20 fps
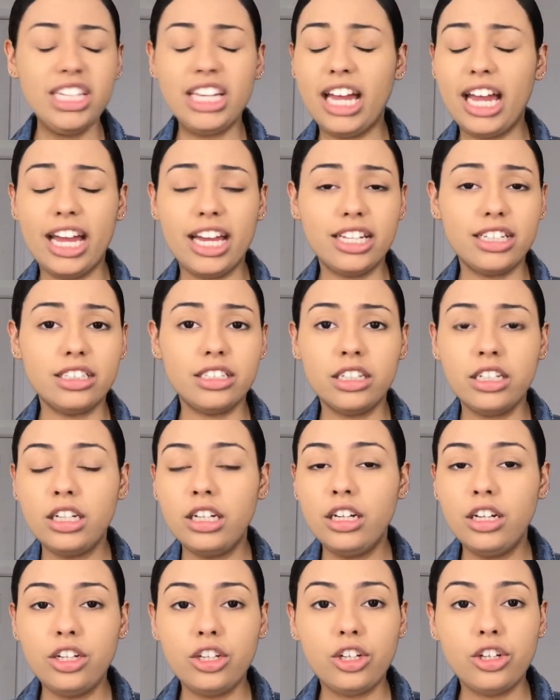and
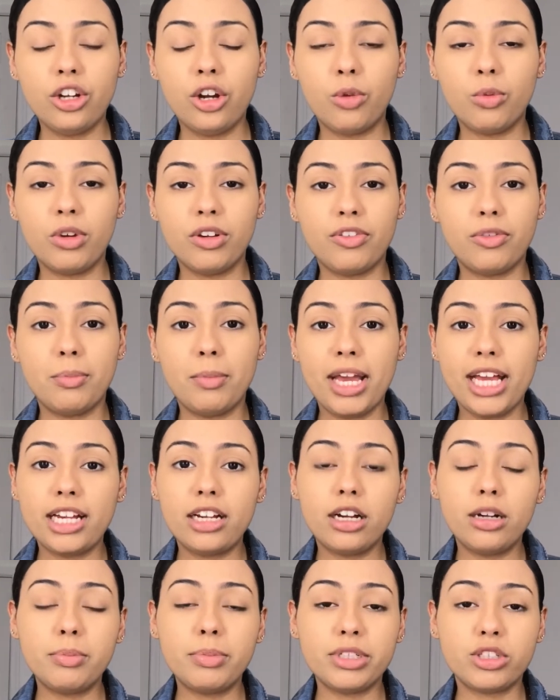you know, with
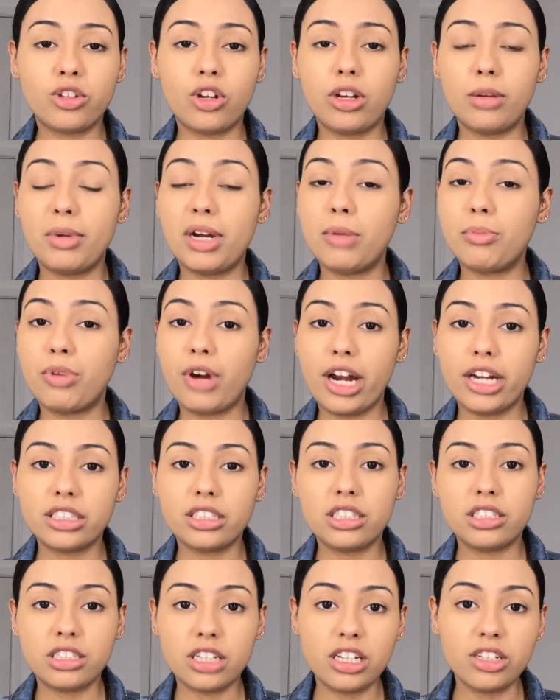makeup, it's all about
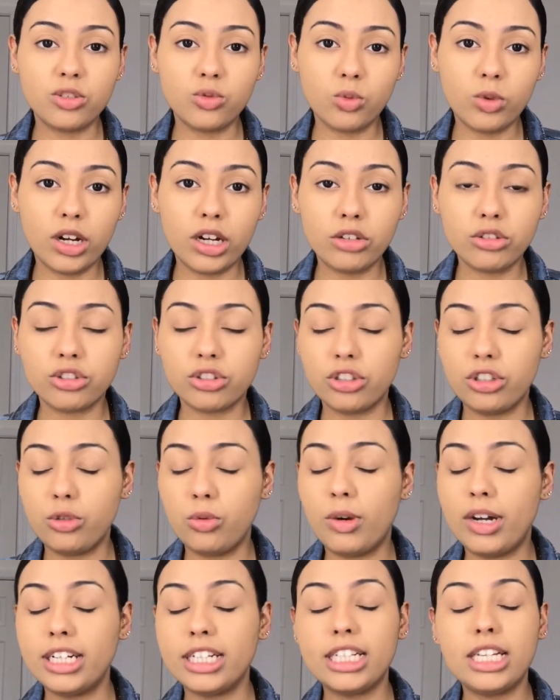practice as well. So you
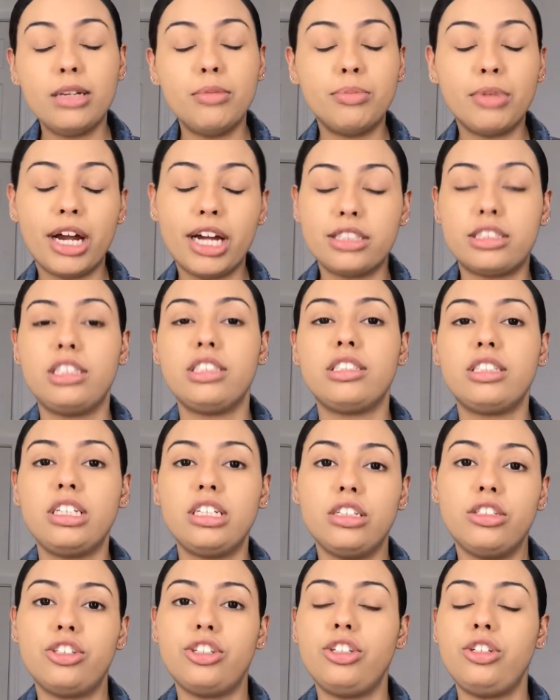want to keep
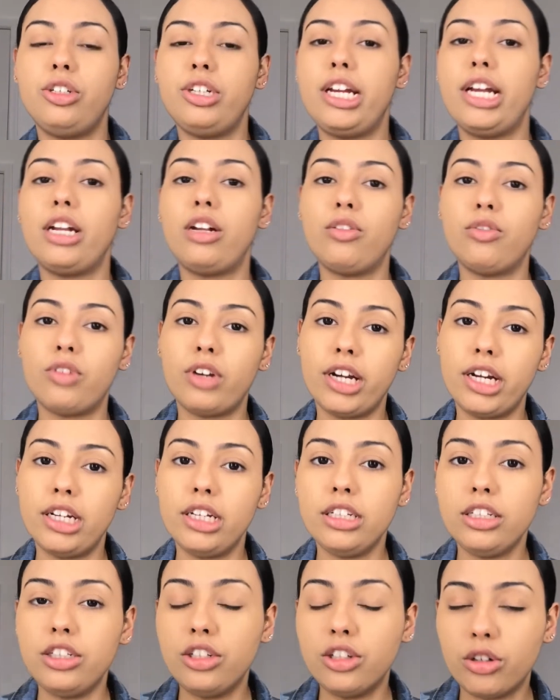practicing until you get it
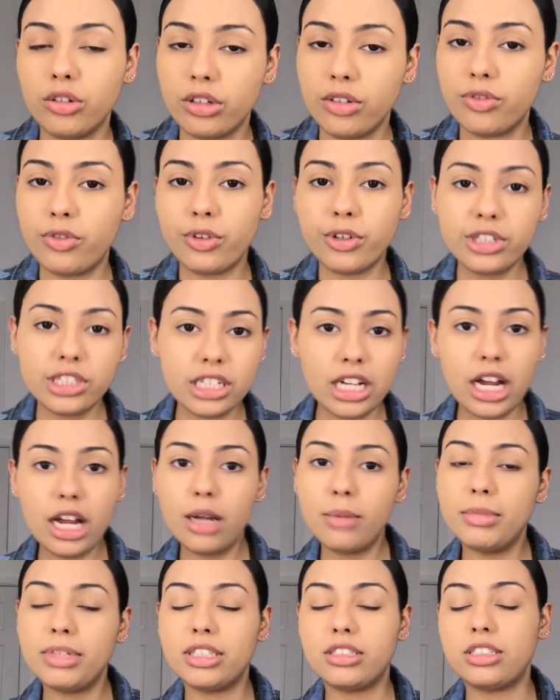right. You know, the first
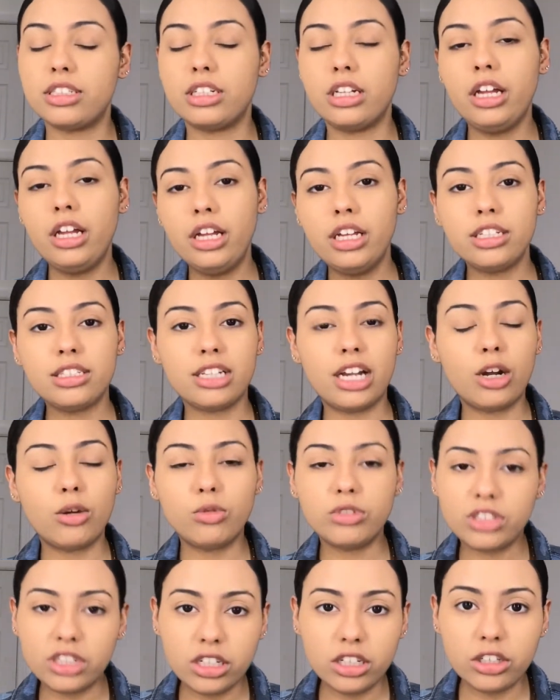time it's not
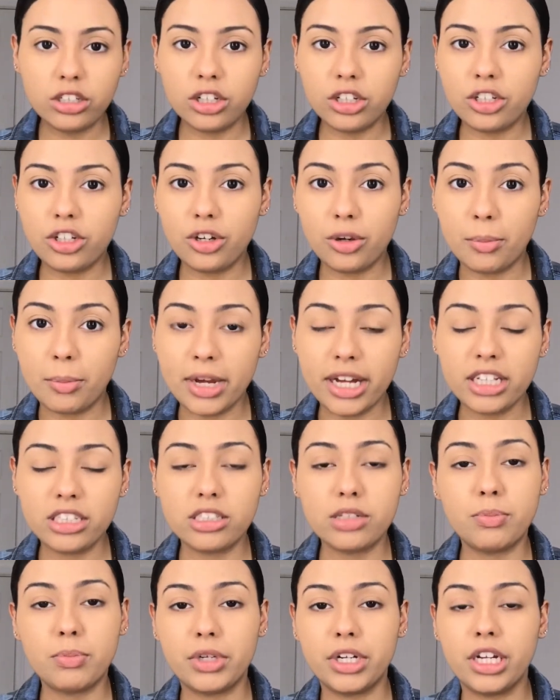always going to look your
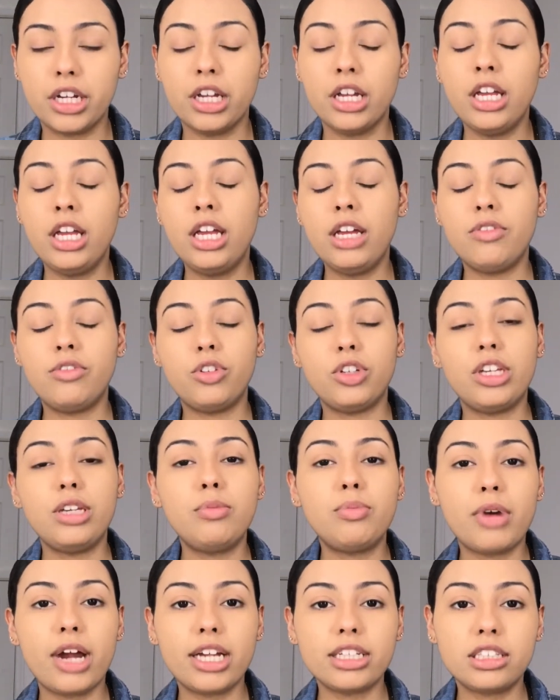best, but if you
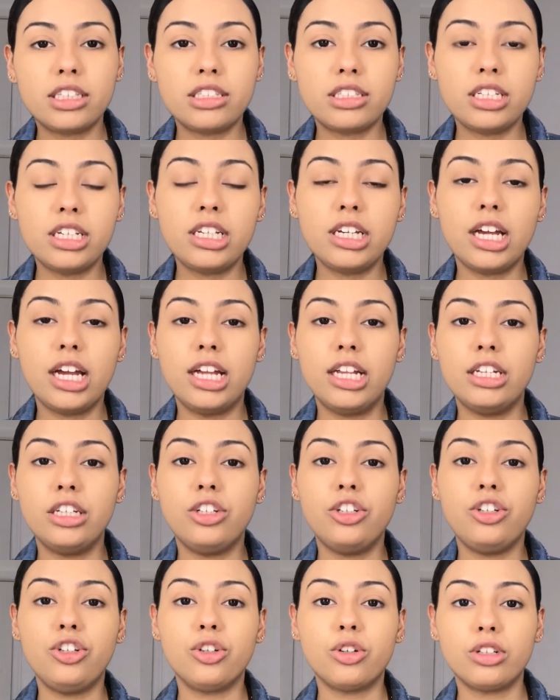keep practicing and
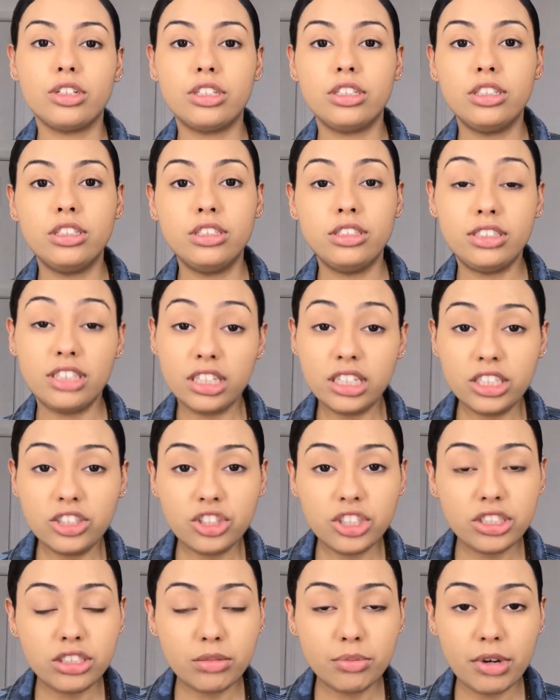you're
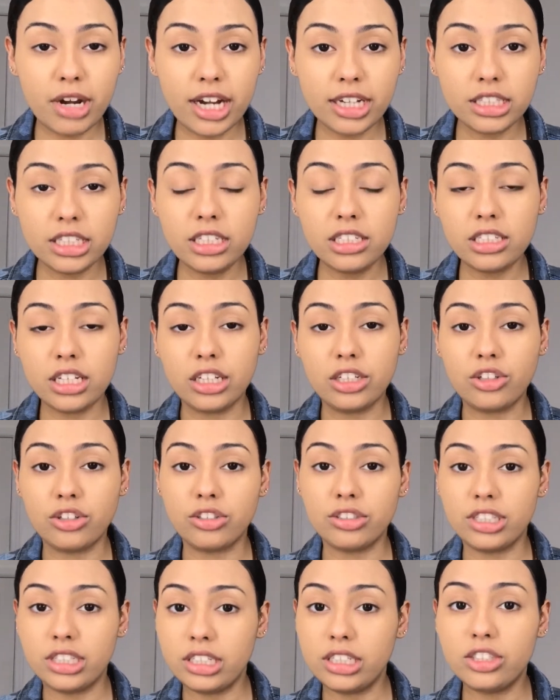diligent to practice and you're
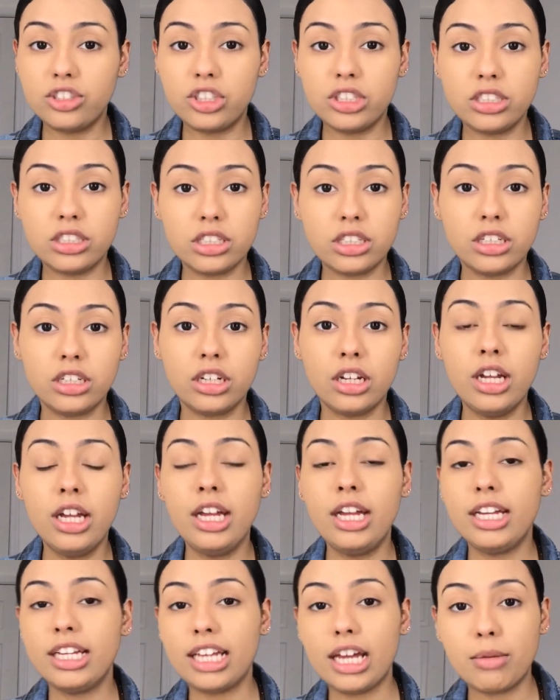diligent to
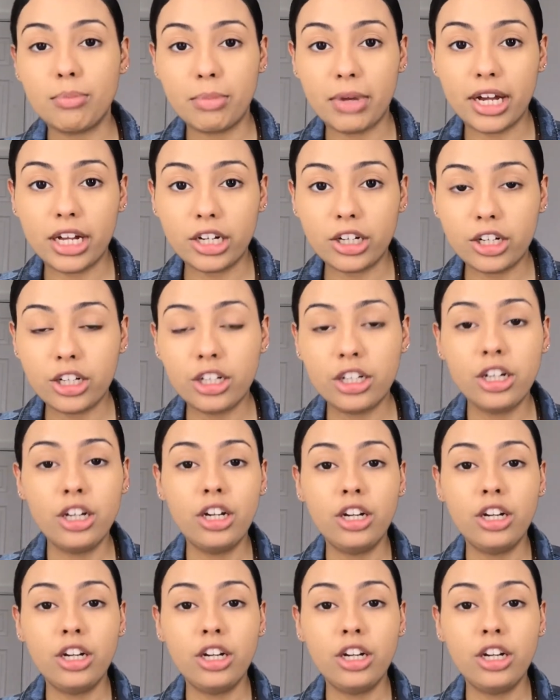get better,